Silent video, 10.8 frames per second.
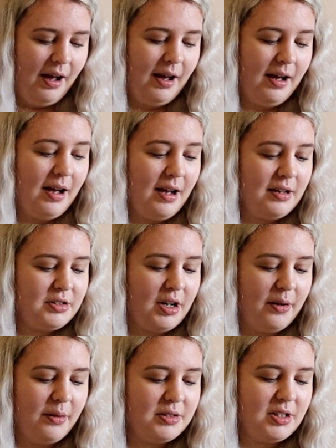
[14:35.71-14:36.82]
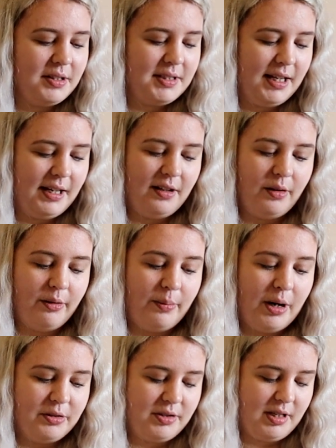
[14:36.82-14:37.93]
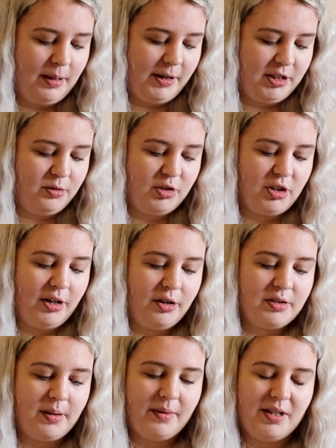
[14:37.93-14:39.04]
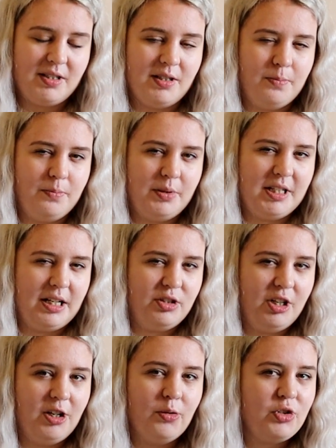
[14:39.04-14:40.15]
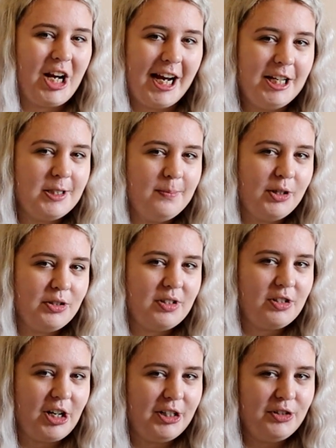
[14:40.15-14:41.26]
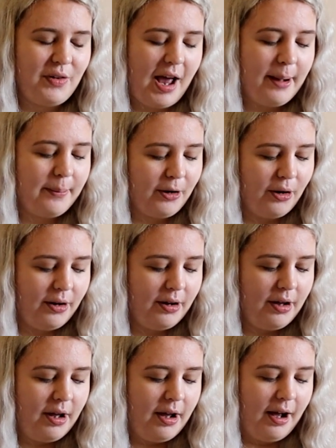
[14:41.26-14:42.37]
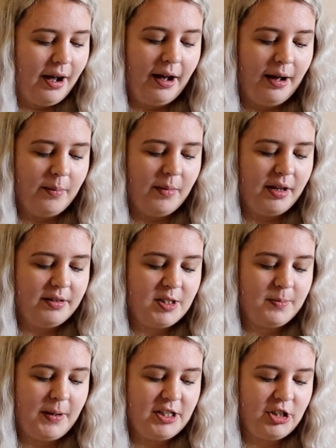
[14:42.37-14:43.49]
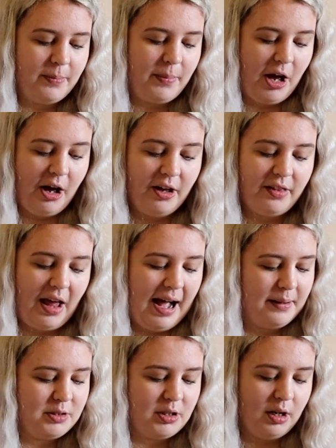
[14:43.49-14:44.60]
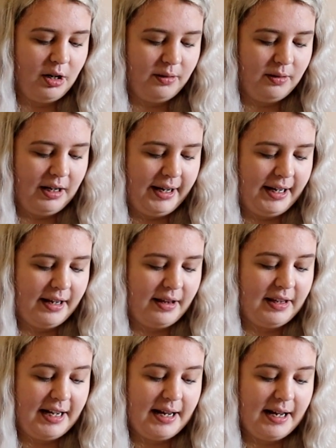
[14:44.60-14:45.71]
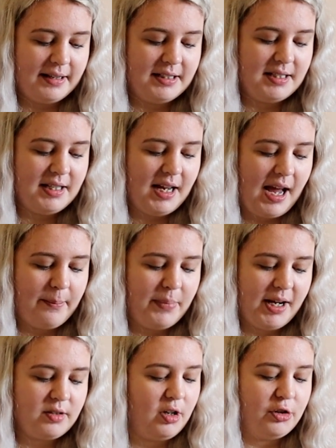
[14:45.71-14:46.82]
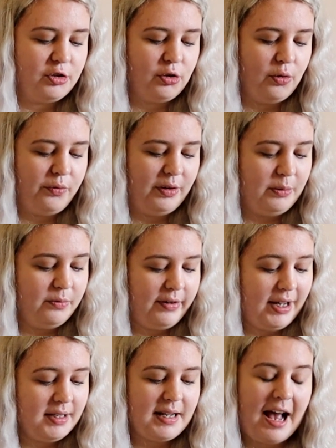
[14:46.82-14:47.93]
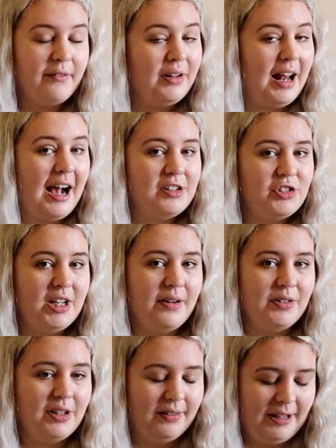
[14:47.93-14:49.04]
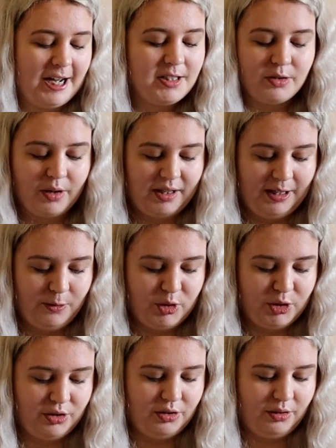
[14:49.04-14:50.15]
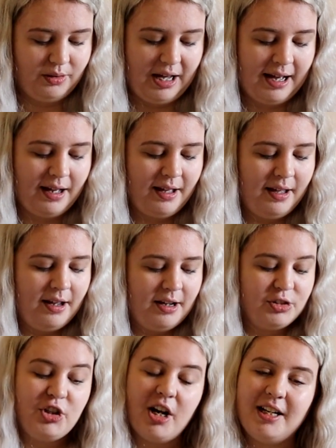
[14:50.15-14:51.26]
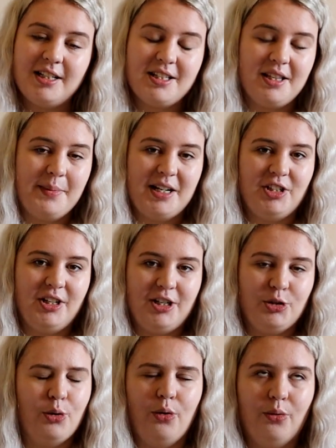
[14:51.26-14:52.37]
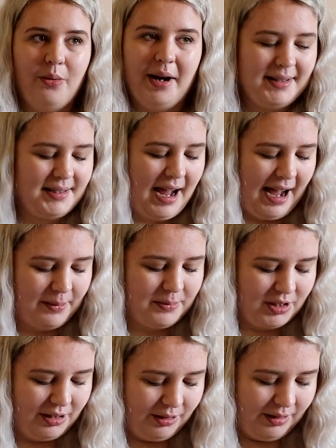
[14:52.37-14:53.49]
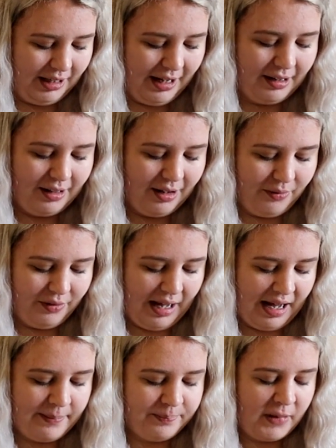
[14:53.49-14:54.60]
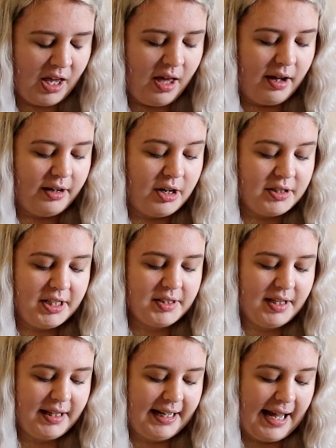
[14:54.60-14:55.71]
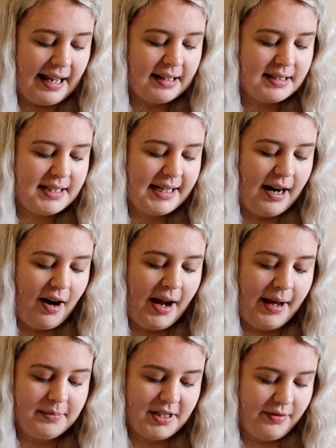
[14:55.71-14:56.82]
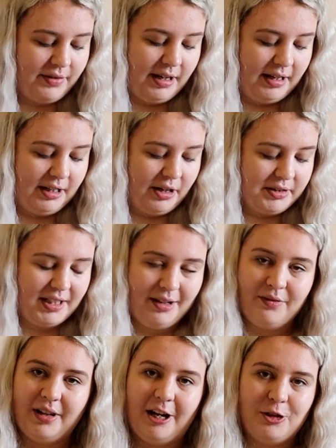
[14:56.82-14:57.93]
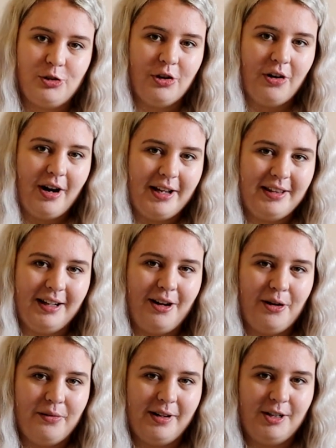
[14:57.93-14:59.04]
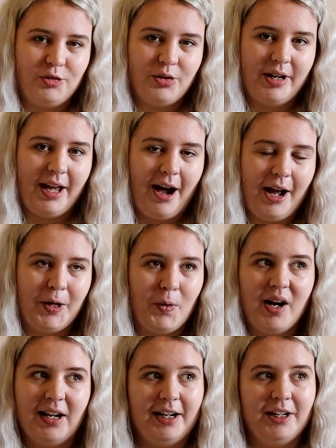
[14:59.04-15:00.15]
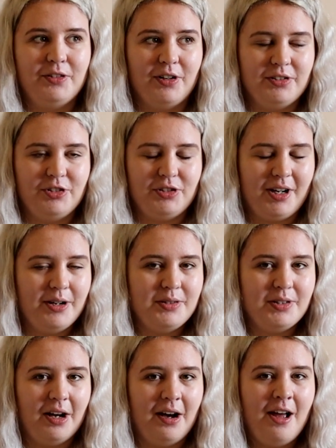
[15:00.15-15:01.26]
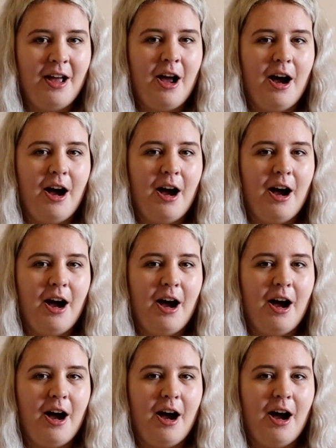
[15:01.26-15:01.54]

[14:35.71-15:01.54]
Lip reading: So starting in the World of Celebration, which I know some of this is potentially all changing because of the change for Epcot. Spaceship Earth, absolutely. The Disney and Pixar Short Film Fest, haven't actually ever done that, so I think we should do that. Journey into the Imagination, always, absolutely love that. Guardians of the Galaxy, I am definitely going to give that a shot. I think I'll really enjoy it. I quite like Crush's Coaster.